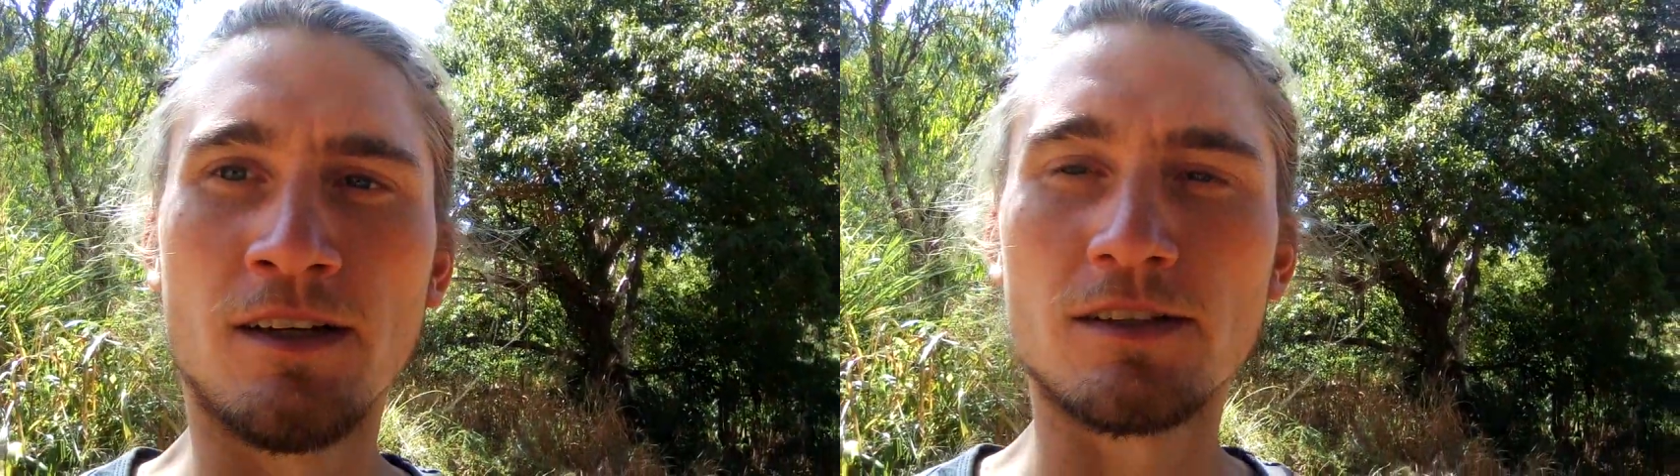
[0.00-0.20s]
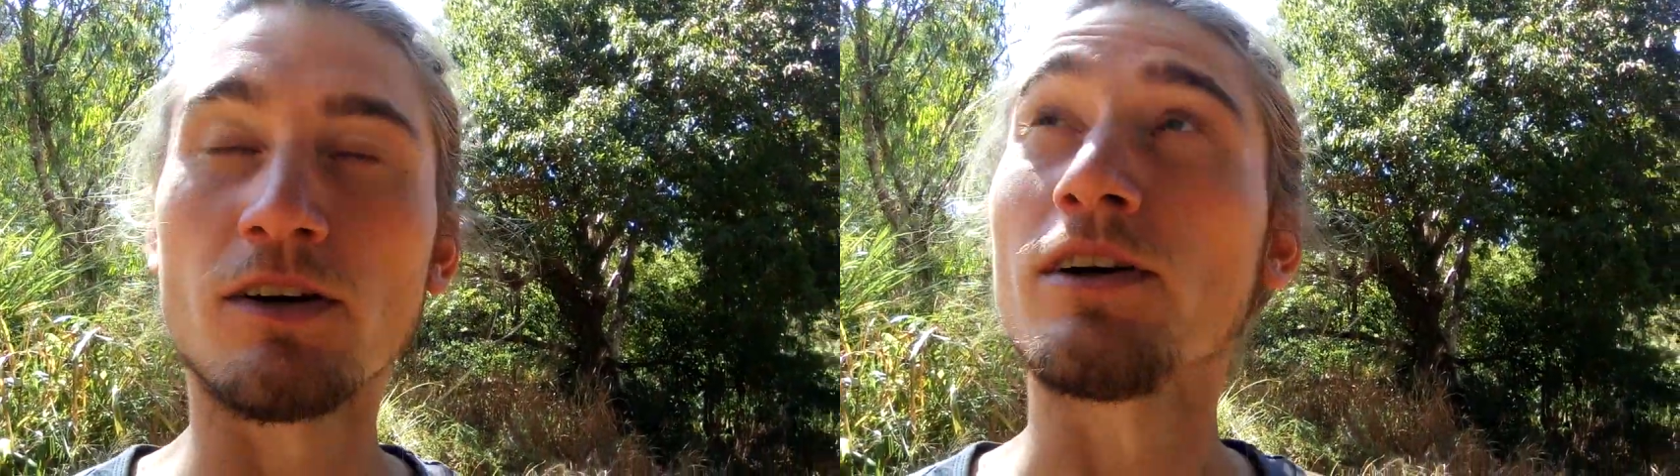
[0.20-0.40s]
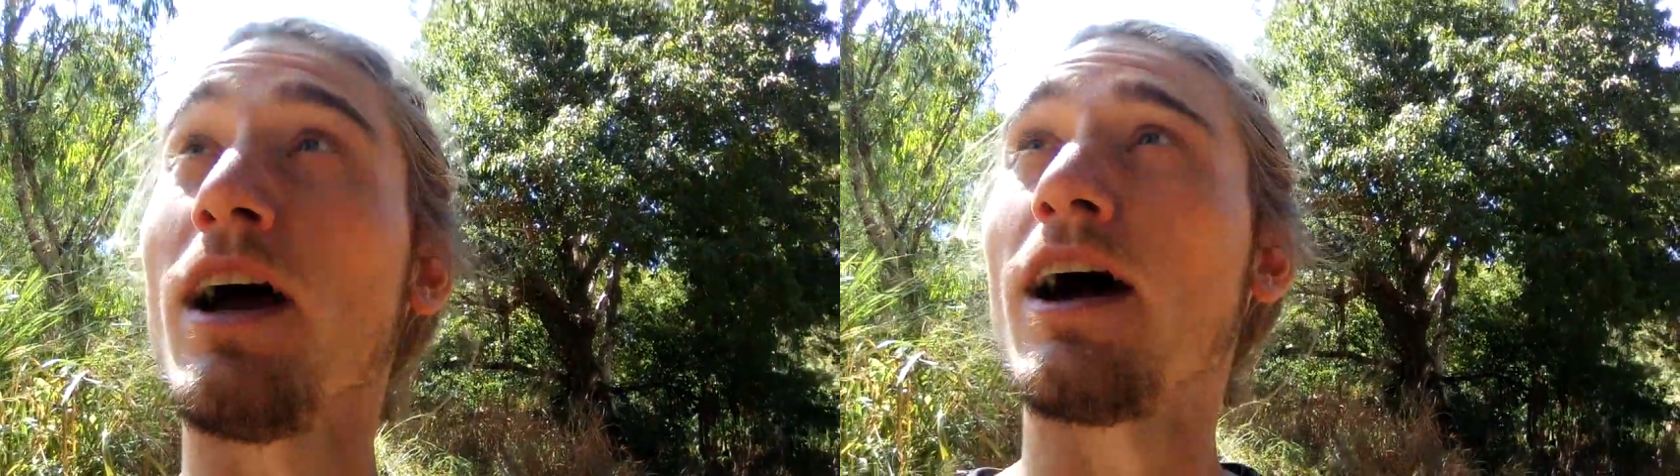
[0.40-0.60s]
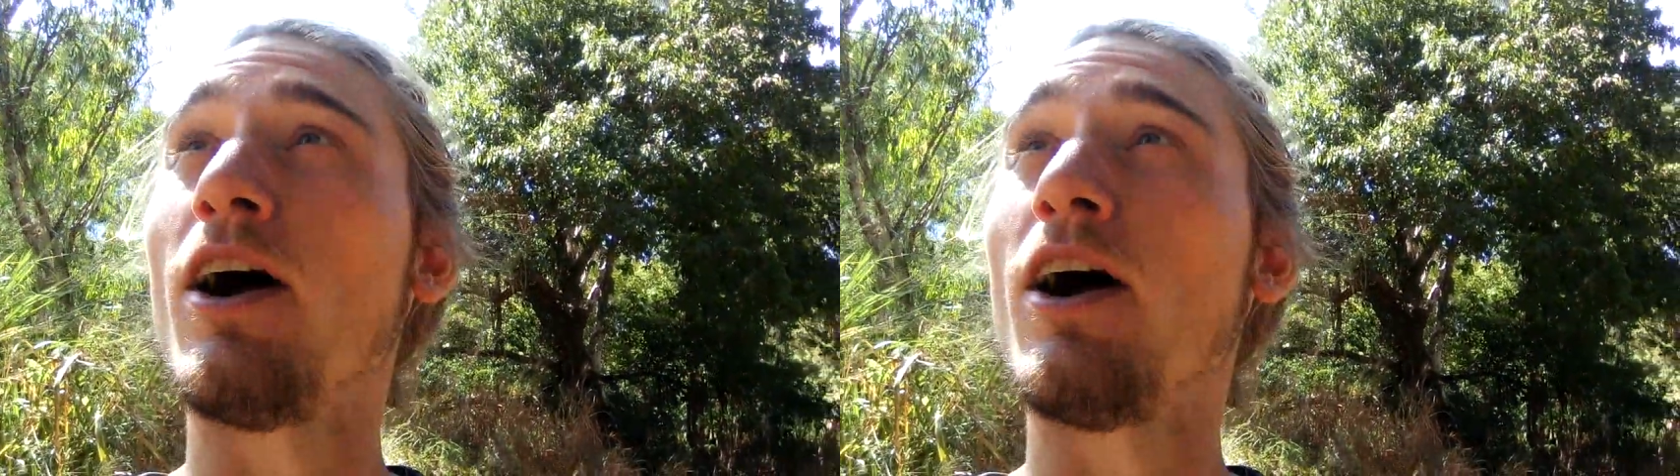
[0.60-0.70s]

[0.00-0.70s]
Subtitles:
So yeah, I